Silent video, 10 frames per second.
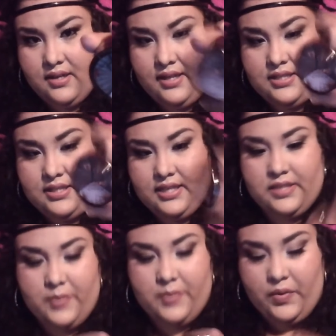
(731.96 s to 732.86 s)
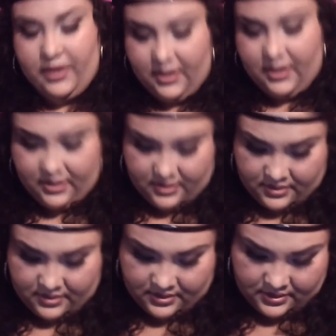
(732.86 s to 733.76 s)
It's like smoky.
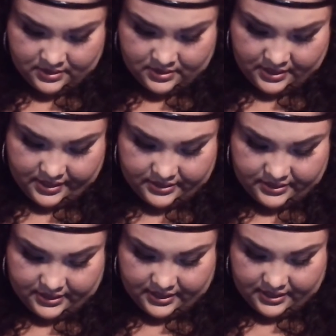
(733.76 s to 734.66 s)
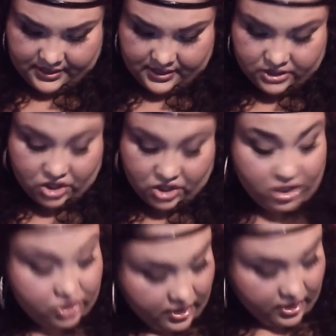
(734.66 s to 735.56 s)
It's in
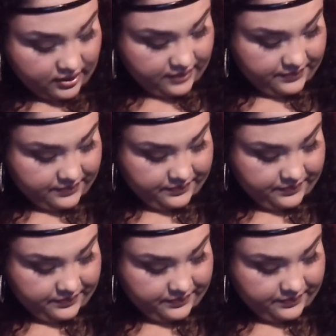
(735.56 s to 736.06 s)
Starstruck.